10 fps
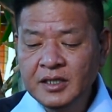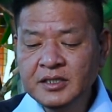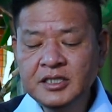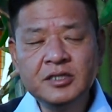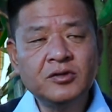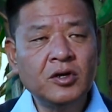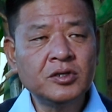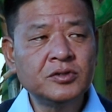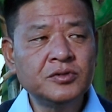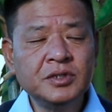This is
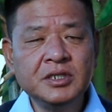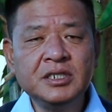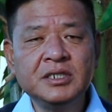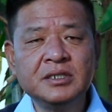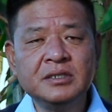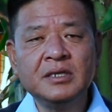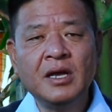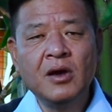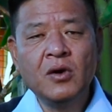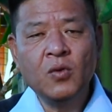also the reason
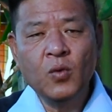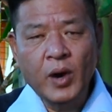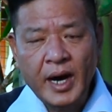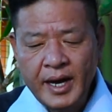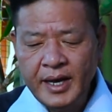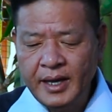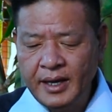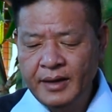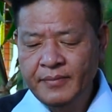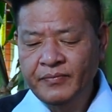
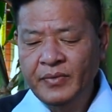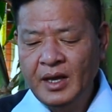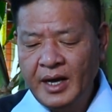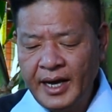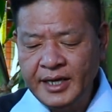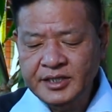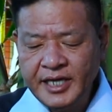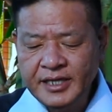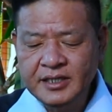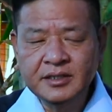why I
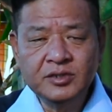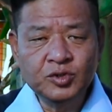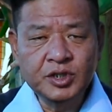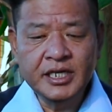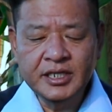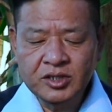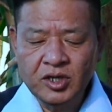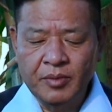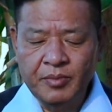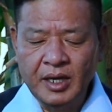titled today's
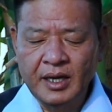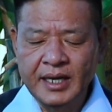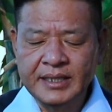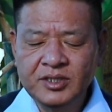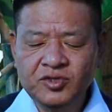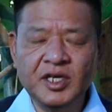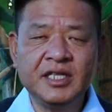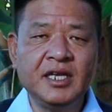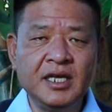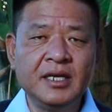topic as
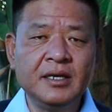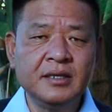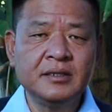Strengthening